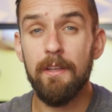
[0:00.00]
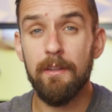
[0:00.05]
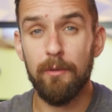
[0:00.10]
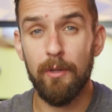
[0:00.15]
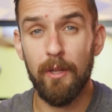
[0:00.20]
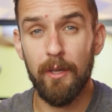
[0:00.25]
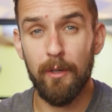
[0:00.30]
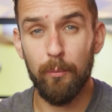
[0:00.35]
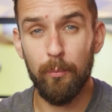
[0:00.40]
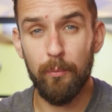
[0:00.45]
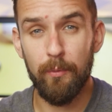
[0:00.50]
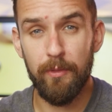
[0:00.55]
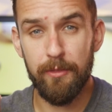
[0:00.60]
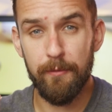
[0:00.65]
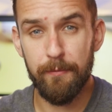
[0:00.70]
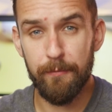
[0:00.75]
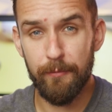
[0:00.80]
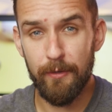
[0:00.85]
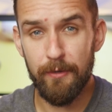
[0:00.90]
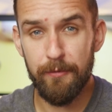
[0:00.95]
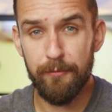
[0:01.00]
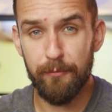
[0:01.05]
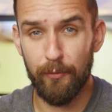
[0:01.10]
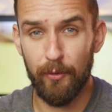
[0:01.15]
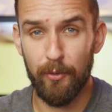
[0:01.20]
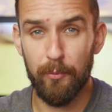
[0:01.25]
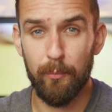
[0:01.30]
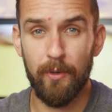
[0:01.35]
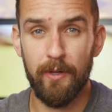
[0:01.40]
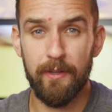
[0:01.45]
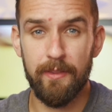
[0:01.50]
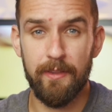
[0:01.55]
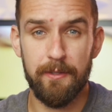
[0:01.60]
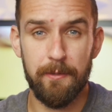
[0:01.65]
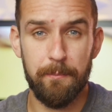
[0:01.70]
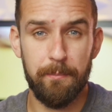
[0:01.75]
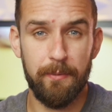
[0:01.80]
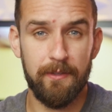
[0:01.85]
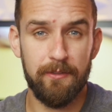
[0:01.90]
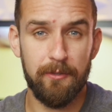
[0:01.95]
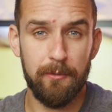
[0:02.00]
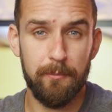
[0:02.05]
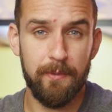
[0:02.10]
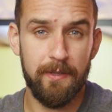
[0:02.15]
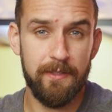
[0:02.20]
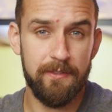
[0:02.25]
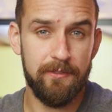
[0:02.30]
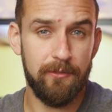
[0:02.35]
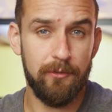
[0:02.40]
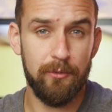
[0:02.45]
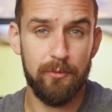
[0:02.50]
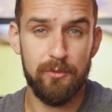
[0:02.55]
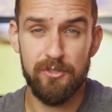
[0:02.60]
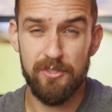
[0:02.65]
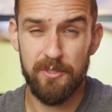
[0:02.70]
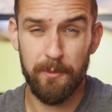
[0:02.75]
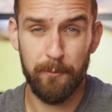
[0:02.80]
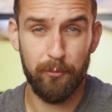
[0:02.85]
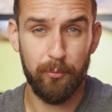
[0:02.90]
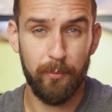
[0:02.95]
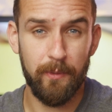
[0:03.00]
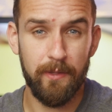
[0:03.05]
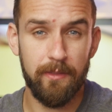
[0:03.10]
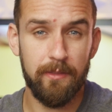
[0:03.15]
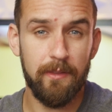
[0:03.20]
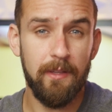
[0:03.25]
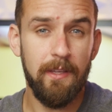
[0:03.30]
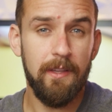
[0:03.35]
Now, with the first firmware that the Pixel Buds 2 shipped with,